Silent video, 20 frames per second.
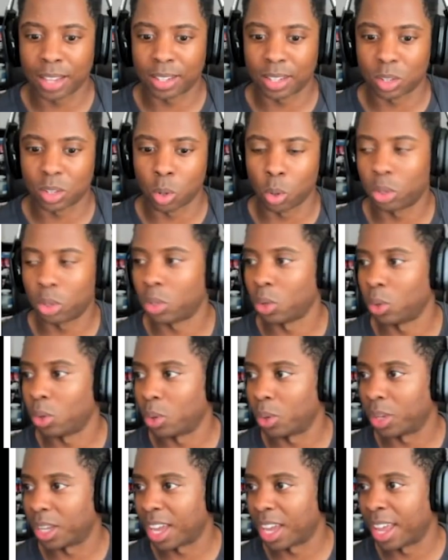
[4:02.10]
it's Hokuto
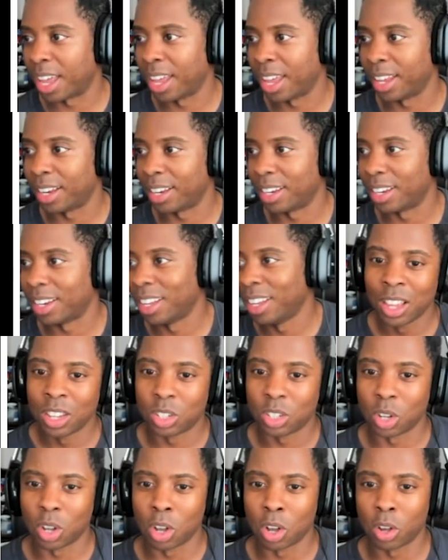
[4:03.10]
no Ken.
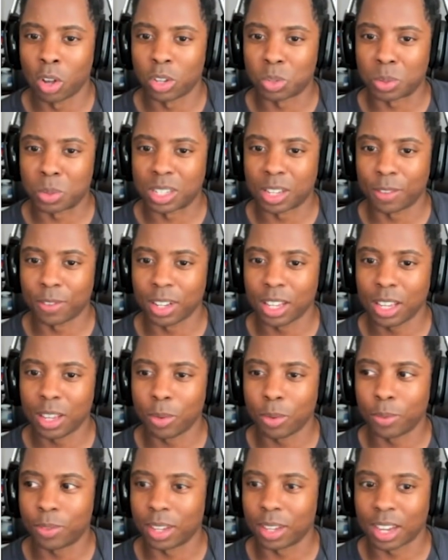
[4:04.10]
So specifically
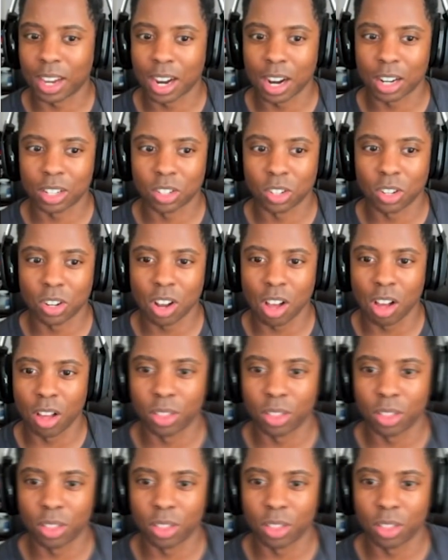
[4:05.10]
with the character on